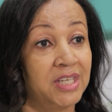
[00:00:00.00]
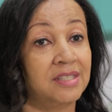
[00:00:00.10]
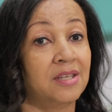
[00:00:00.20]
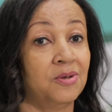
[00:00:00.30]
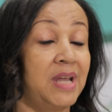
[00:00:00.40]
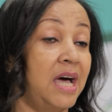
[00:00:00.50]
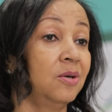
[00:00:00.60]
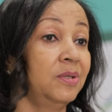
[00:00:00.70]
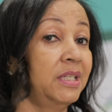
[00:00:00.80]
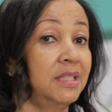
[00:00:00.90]
And so not
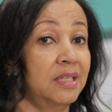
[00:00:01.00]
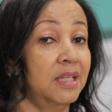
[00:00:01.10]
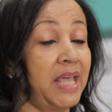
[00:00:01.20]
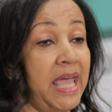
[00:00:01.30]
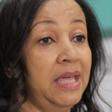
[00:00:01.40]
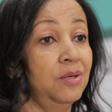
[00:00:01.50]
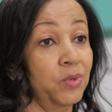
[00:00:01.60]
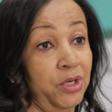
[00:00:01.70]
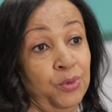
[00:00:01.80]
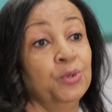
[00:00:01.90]
only did it aid
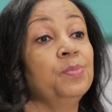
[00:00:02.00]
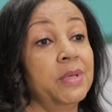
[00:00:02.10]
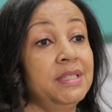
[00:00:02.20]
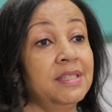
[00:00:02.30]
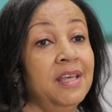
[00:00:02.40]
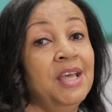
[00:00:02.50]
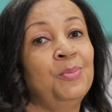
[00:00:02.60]
recruitment,